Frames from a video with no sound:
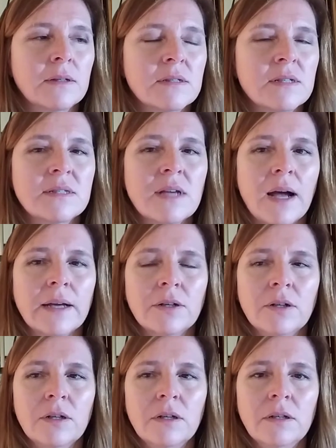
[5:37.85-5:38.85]

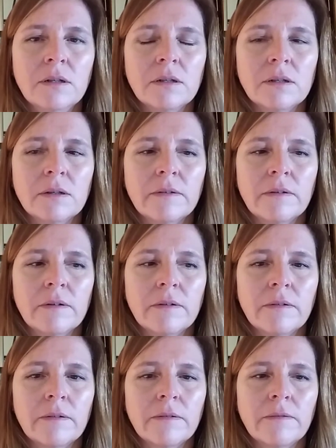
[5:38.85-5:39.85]
desire
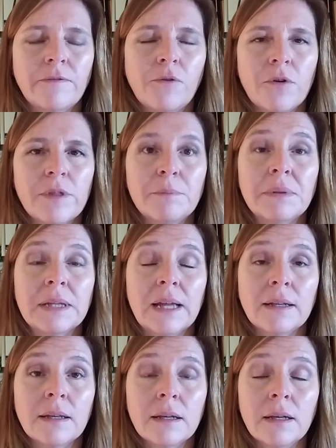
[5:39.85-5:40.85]
for the
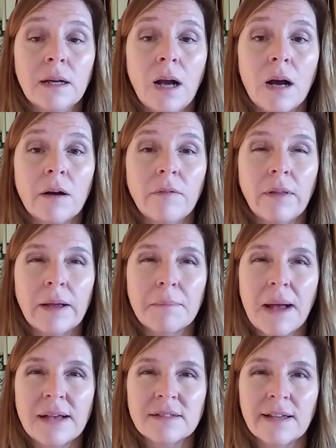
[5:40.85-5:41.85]
blending of like
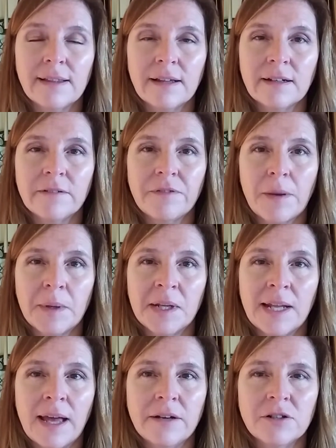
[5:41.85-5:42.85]
masculine and
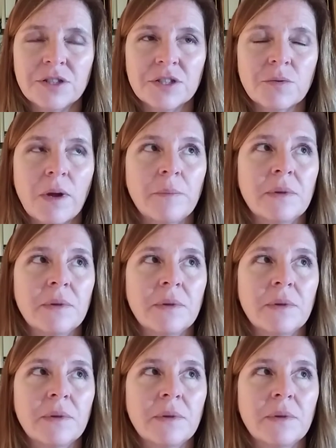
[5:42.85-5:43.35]
feminine energies, right?